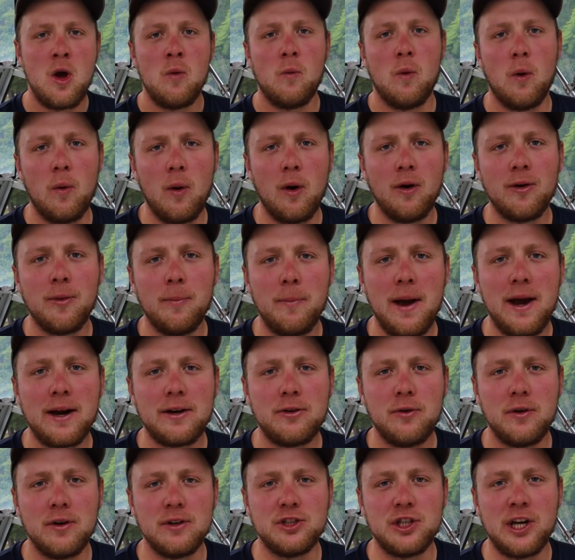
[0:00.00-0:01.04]
Well, welcome back
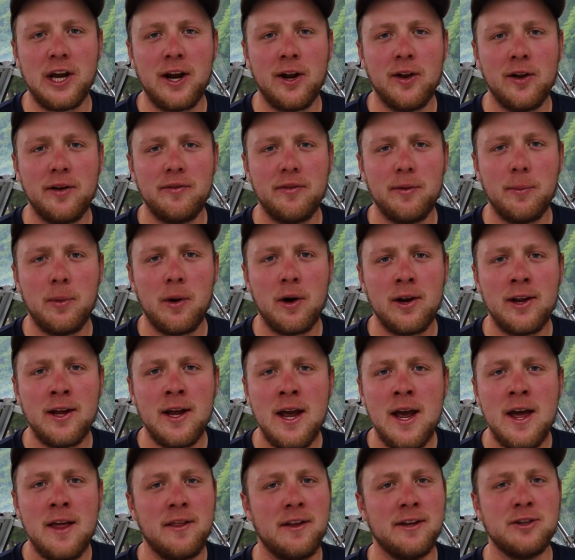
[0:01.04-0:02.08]
to our channel, everybody.
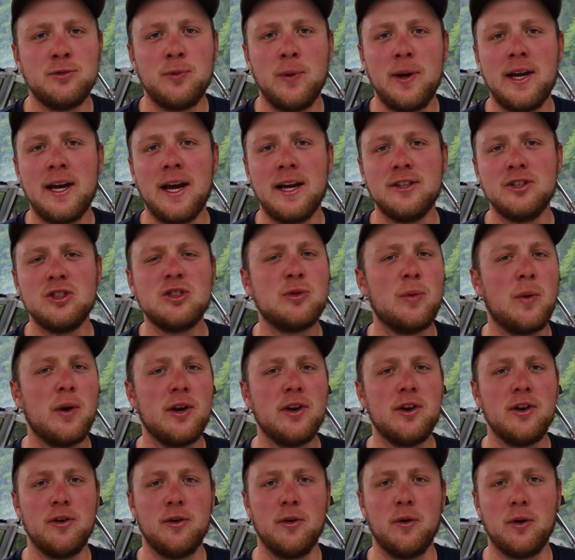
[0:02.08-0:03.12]
This week I just
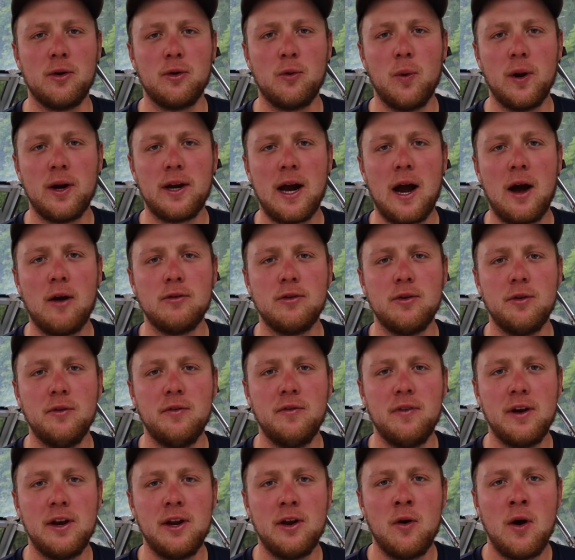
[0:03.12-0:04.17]
wanted to do a quick how-to
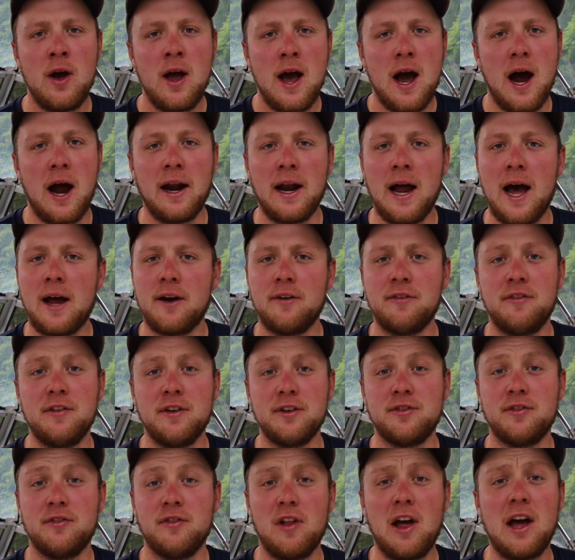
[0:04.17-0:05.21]
video on how to
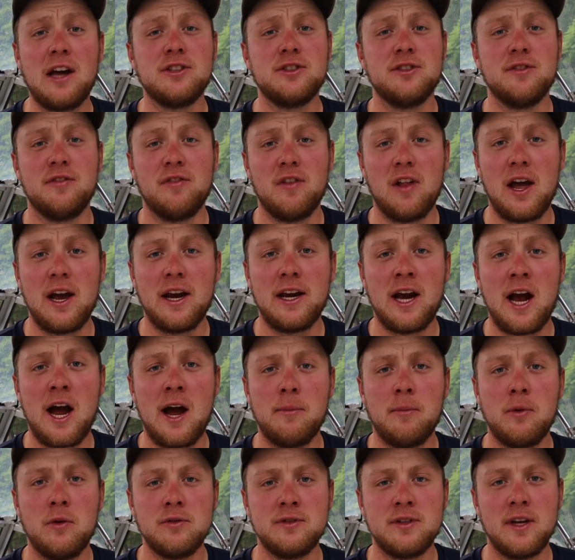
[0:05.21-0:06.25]
fish flasher fly
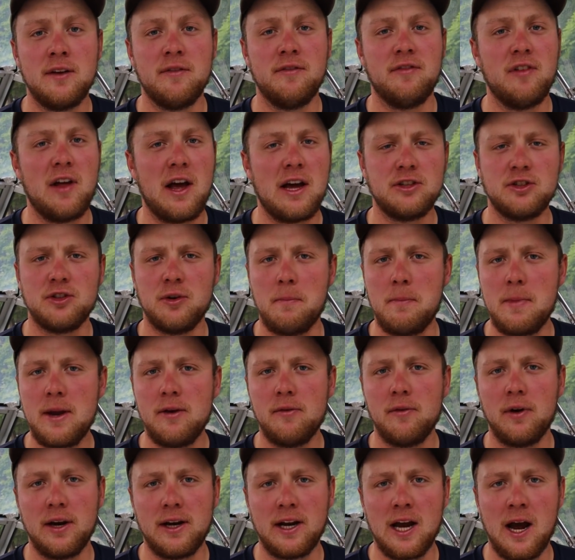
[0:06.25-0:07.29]
combos and flasher
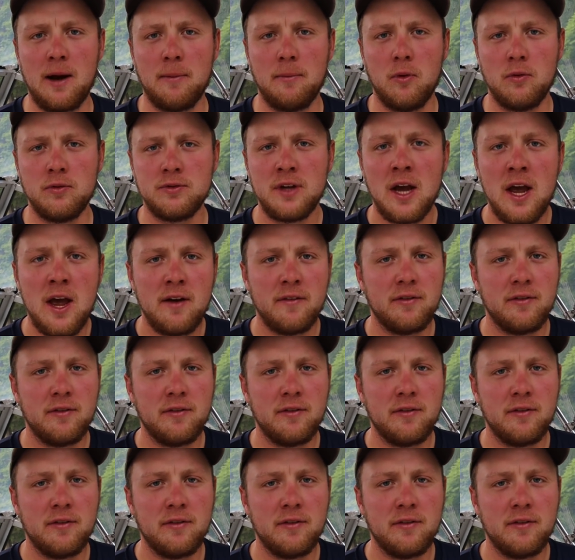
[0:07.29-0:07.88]
meat rig combos